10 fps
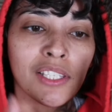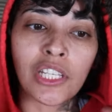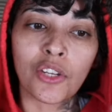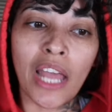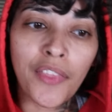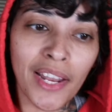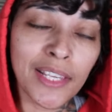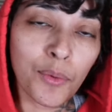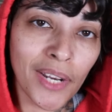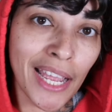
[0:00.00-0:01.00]
So now that I
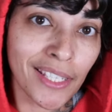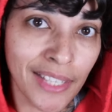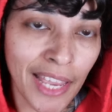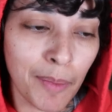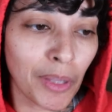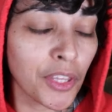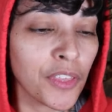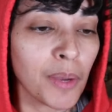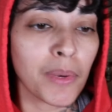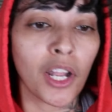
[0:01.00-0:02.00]
said what I had to say about the
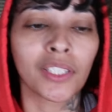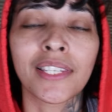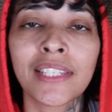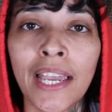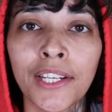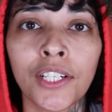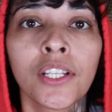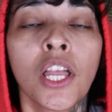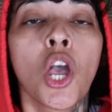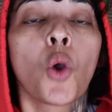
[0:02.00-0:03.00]
thumbnail on the
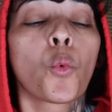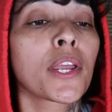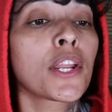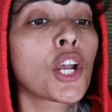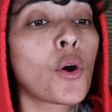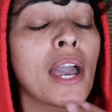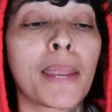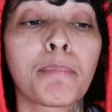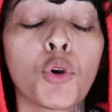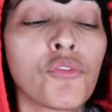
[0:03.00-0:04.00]
title, we're gonna go
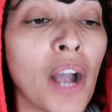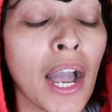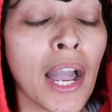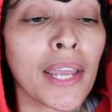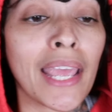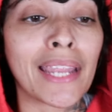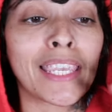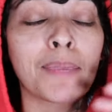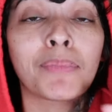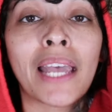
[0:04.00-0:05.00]
ahead and move on and
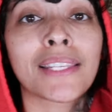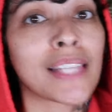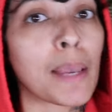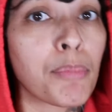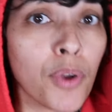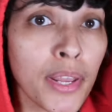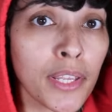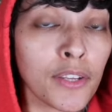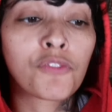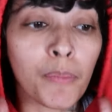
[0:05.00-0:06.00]
keep that
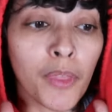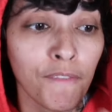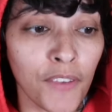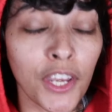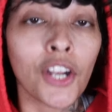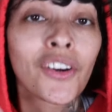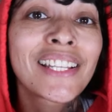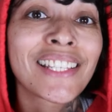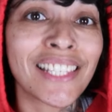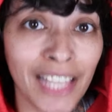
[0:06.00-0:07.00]
separated from the video
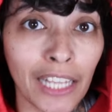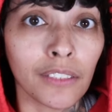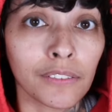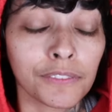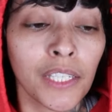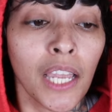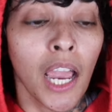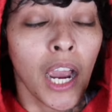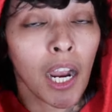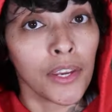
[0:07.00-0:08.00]
itself.
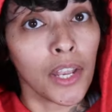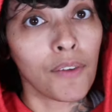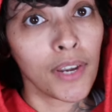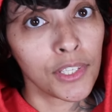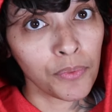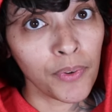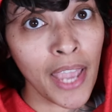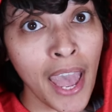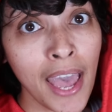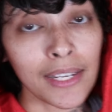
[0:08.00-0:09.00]
Are y'all ready to
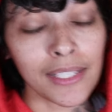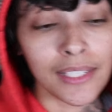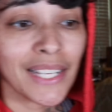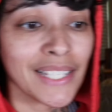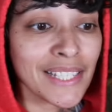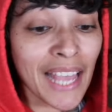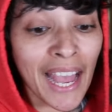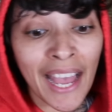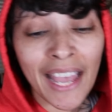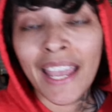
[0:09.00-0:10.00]
react? Cause
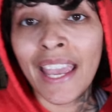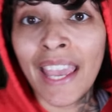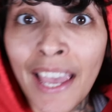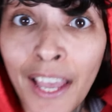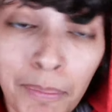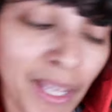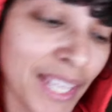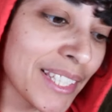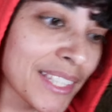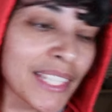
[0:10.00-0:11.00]
I am.
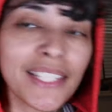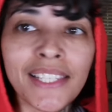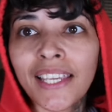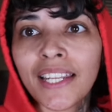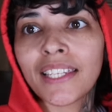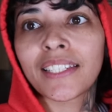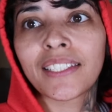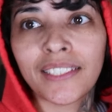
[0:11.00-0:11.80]
Let's get it.